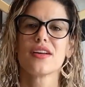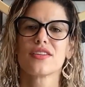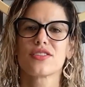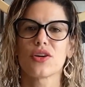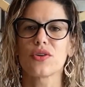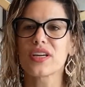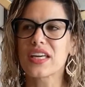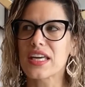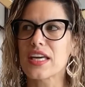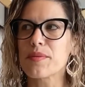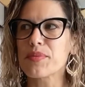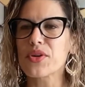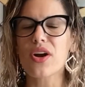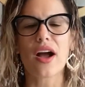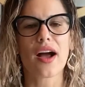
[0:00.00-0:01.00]
So keep
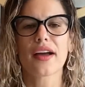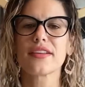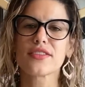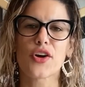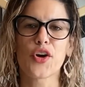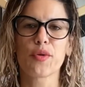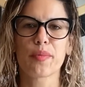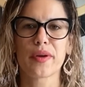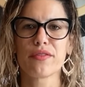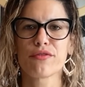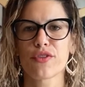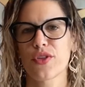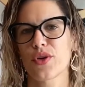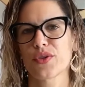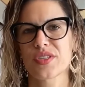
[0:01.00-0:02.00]
your eyes open for
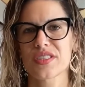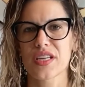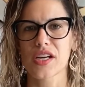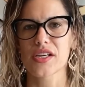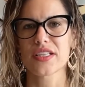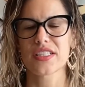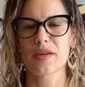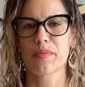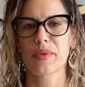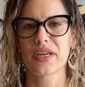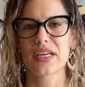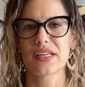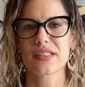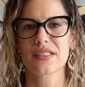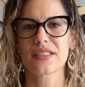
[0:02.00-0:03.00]
those
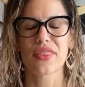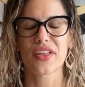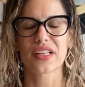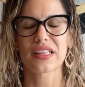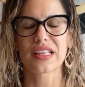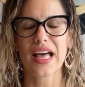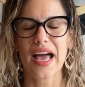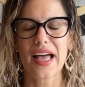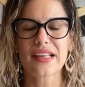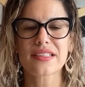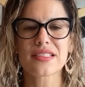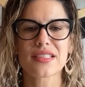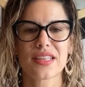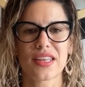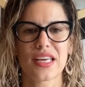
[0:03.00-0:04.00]
serendipities. The last
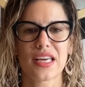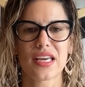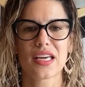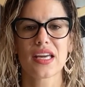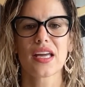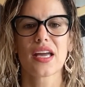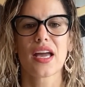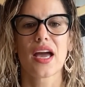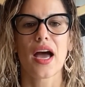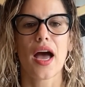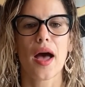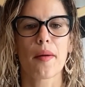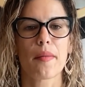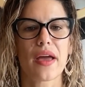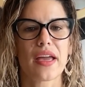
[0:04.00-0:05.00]
thing
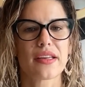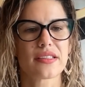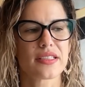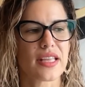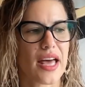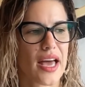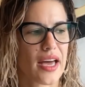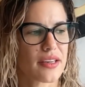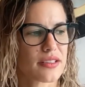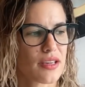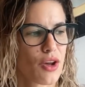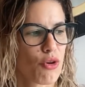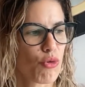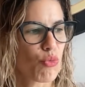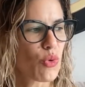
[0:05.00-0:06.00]
uh, is that
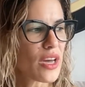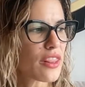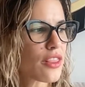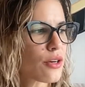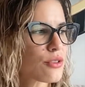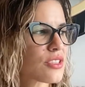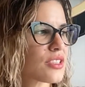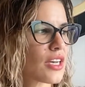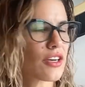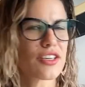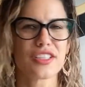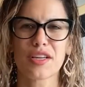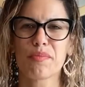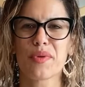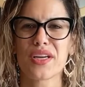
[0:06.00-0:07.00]
when those
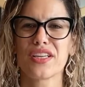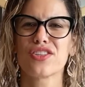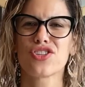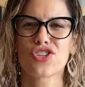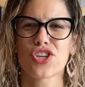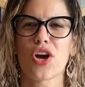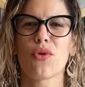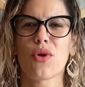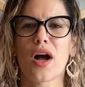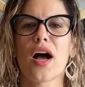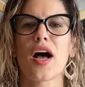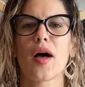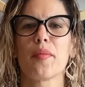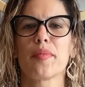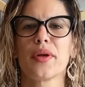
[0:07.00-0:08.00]
serendipities show
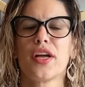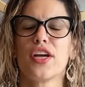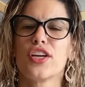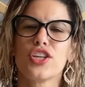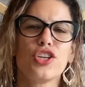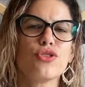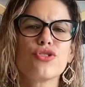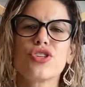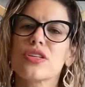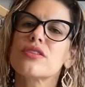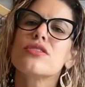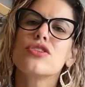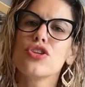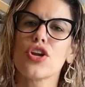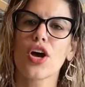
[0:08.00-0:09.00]
up, you just
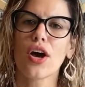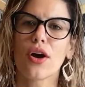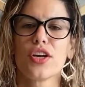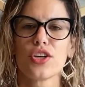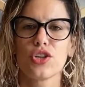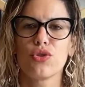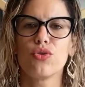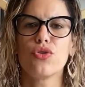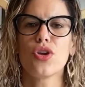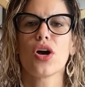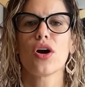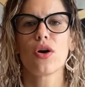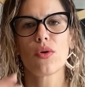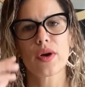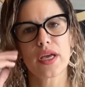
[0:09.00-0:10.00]
know. You
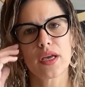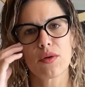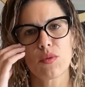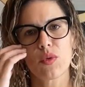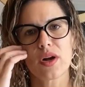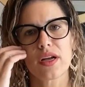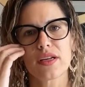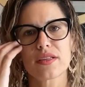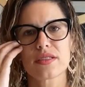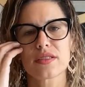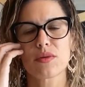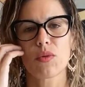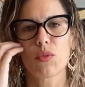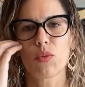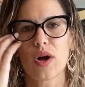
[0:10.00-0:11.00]
know it was
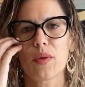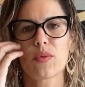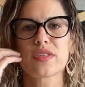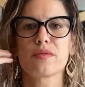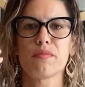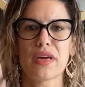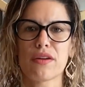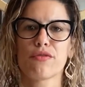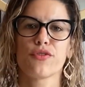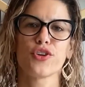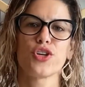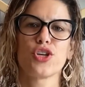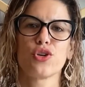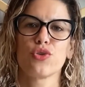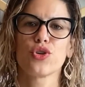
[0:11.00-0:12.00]
what was meant for
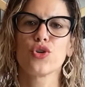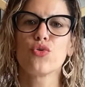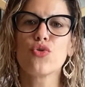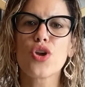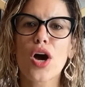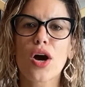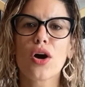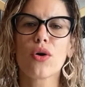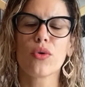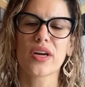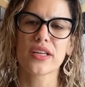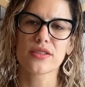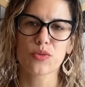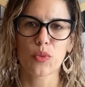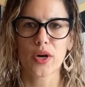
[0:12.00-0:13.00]
you. You know
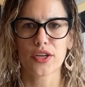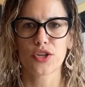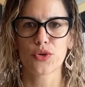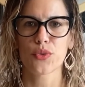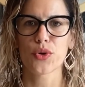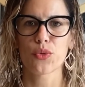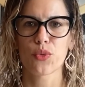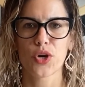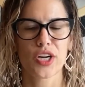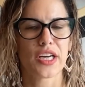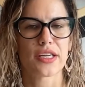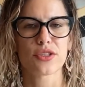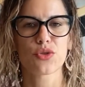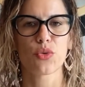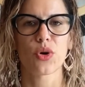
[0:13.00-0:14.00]
it's what you were
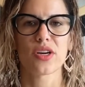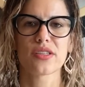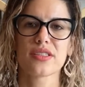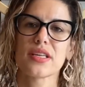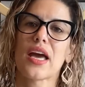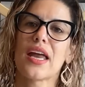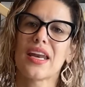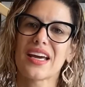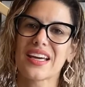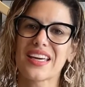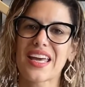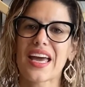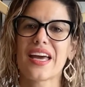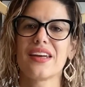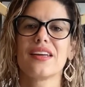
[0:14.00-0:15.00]
working towards. And
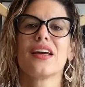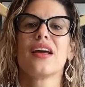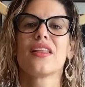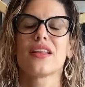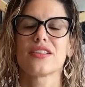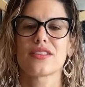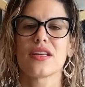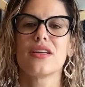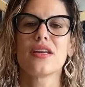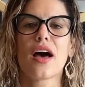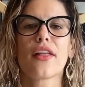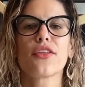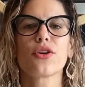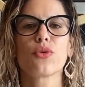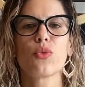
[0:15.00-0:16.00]
again, that's
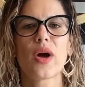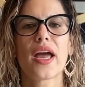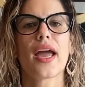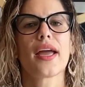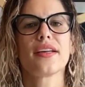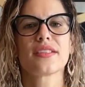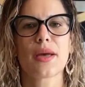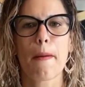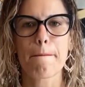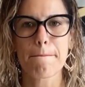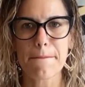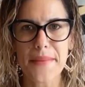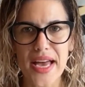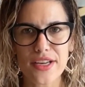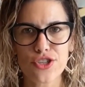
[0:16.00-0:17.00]
another way to
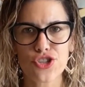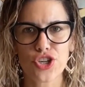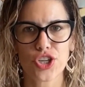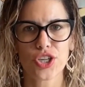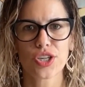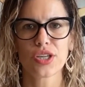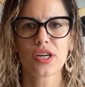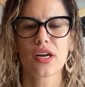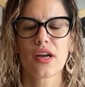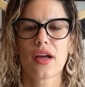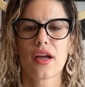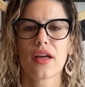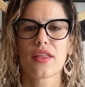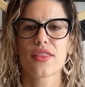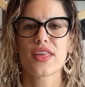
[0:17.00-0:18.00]
measure
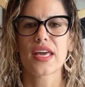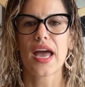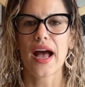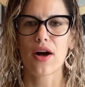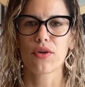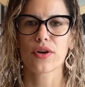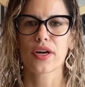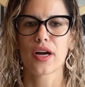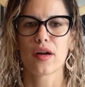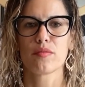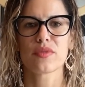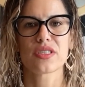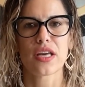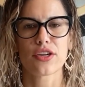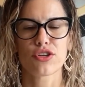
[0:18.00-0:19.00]
the outcomes
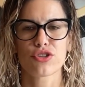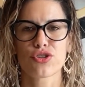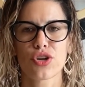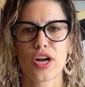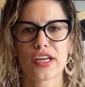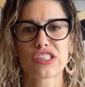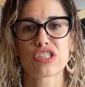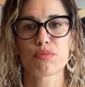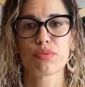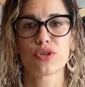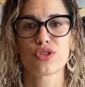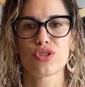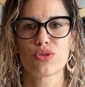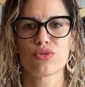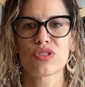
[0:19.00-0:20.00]
that you're trying to
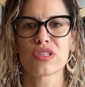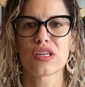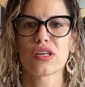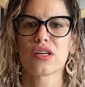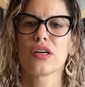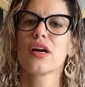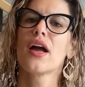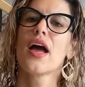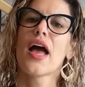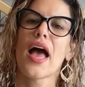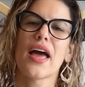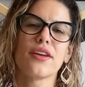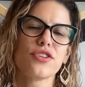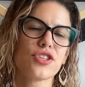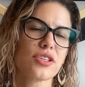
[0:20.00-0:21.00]
produce here.
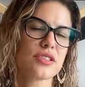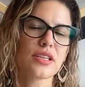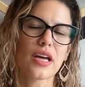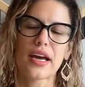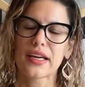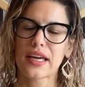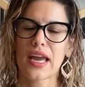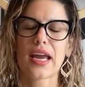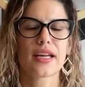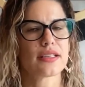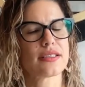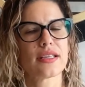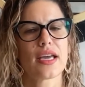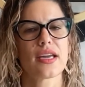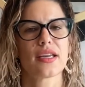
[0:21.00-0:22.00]
And just, I can't
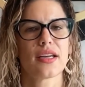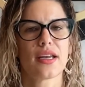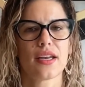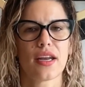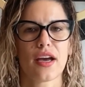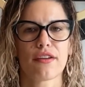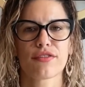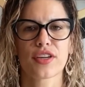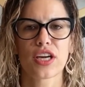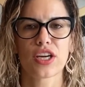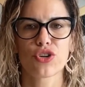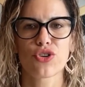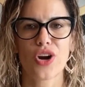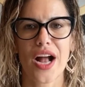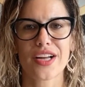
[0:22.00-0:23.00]
say it enough,
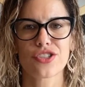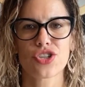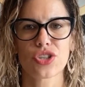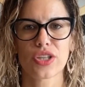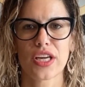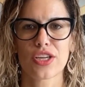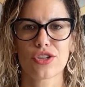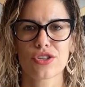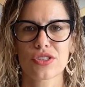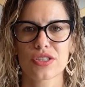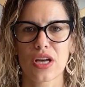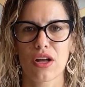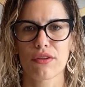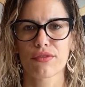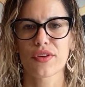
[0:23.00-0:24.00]
congratulate
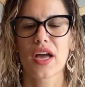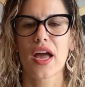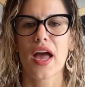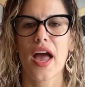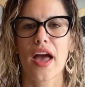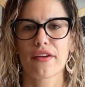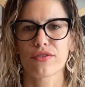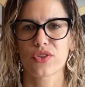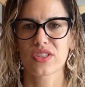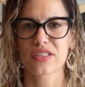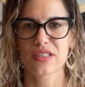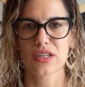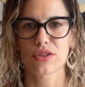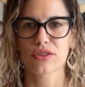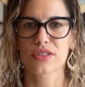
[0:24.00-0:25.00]
yourself every
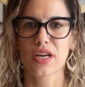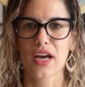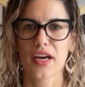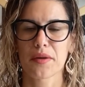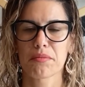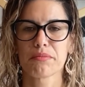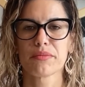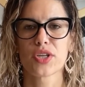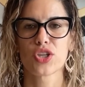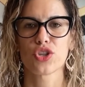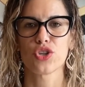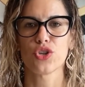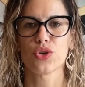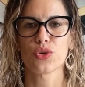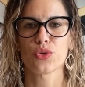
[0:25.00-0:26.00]
single time
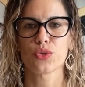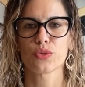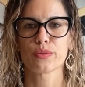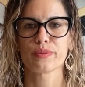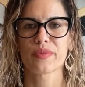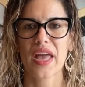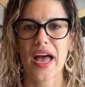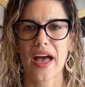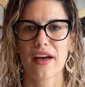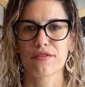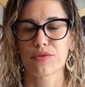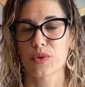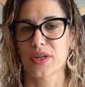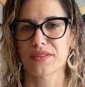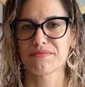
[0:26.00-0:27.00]
you have
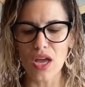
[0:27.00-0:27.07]
one.